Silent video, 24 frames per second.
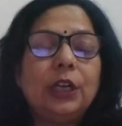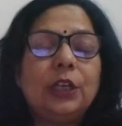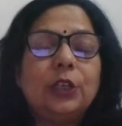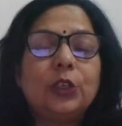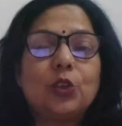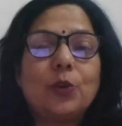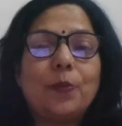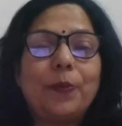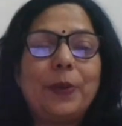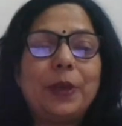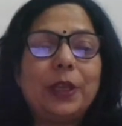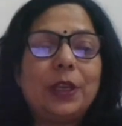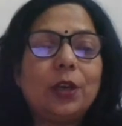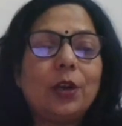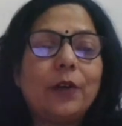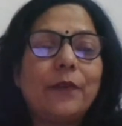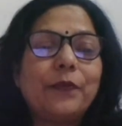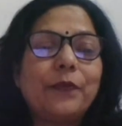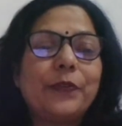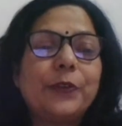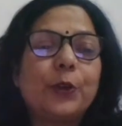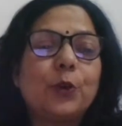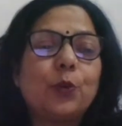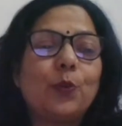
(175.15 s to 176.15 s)
So many
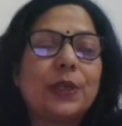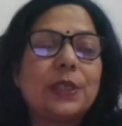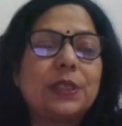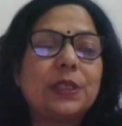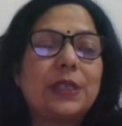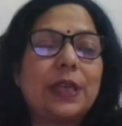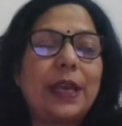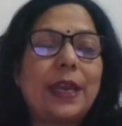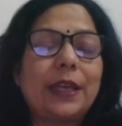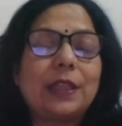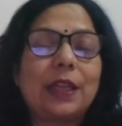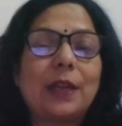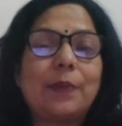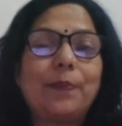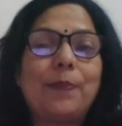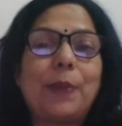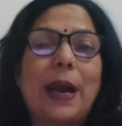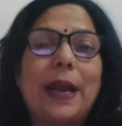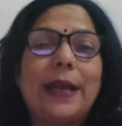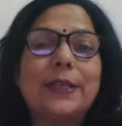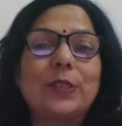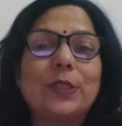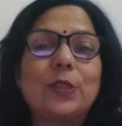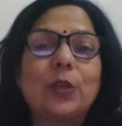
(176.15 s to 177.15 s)
of you were saying that
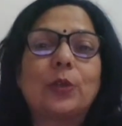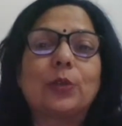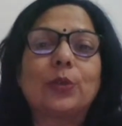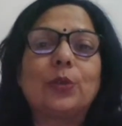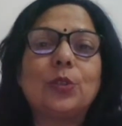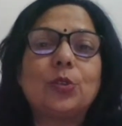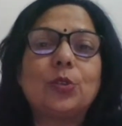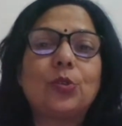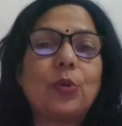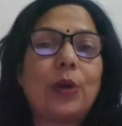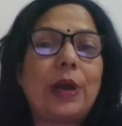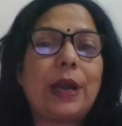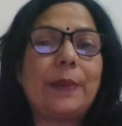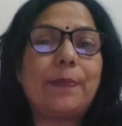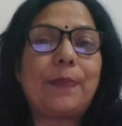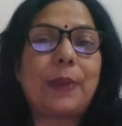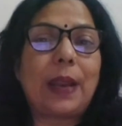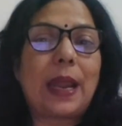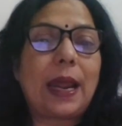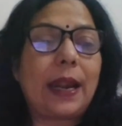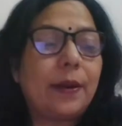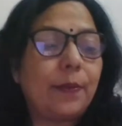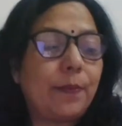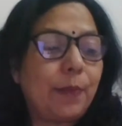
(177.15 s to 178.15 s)
bio is not good, so I
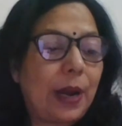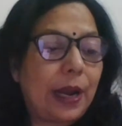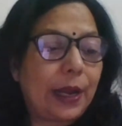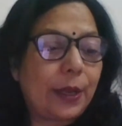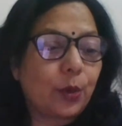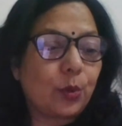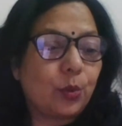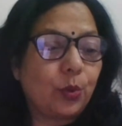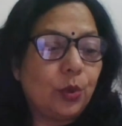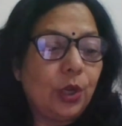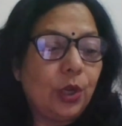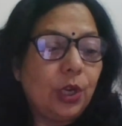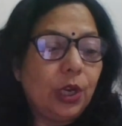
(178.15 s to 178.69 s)
planned bio.